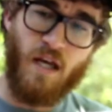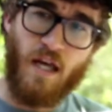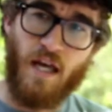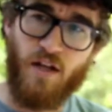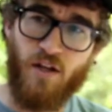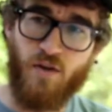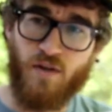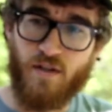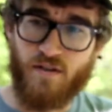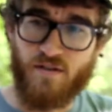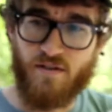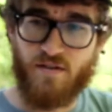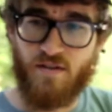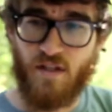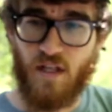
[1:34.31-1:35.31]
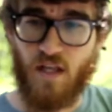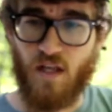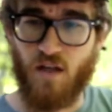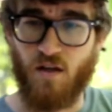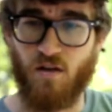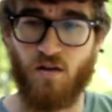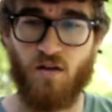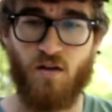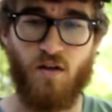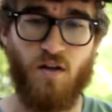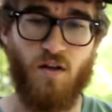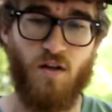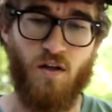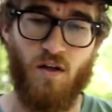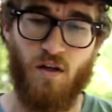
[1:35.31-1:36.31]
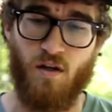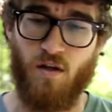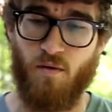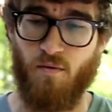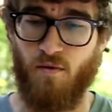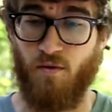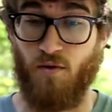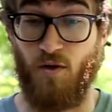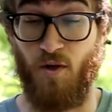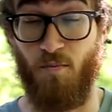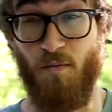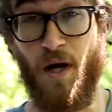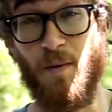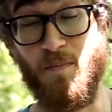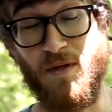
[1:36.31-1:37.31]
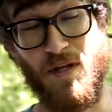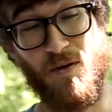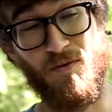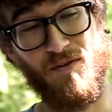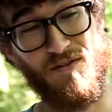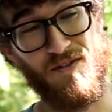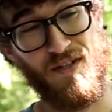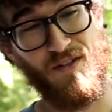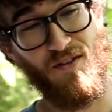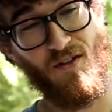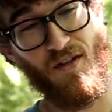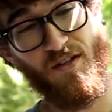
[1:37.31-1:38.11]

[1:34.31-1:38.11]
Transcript: And you can see, you might be able to see, there